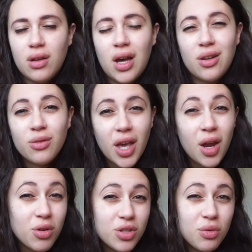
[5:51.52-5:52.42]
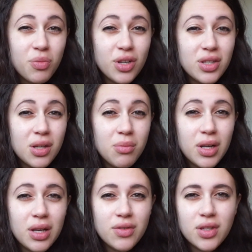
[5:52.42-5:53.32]
I don't care what your political
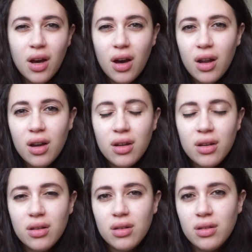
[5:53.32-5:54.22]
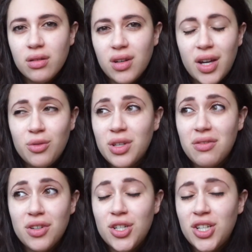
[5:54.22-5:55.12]
beliefs are. I don't
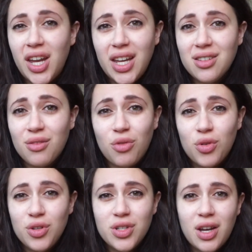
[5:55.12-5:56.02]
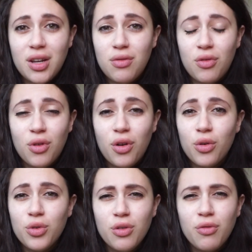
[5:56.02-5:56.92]
give a shit of who you side for or
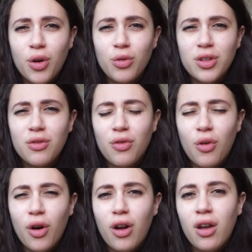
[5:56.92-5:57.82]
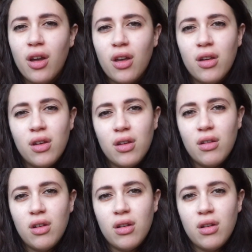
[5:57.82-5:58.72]
who you voted for.
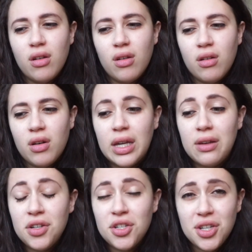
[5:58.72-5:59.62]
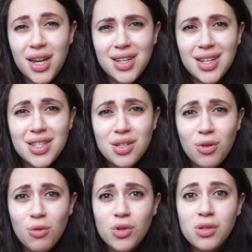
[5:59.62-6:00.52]
I give a shit that
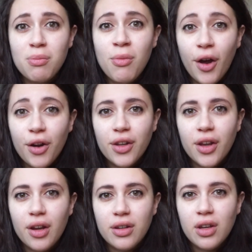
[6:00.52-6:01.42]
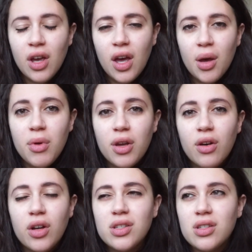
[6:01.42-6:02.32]
someone was murdered
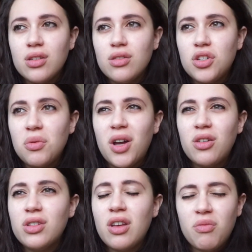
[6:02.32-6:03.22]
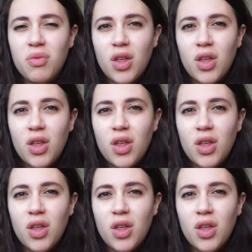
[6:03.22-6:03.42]
because she might not have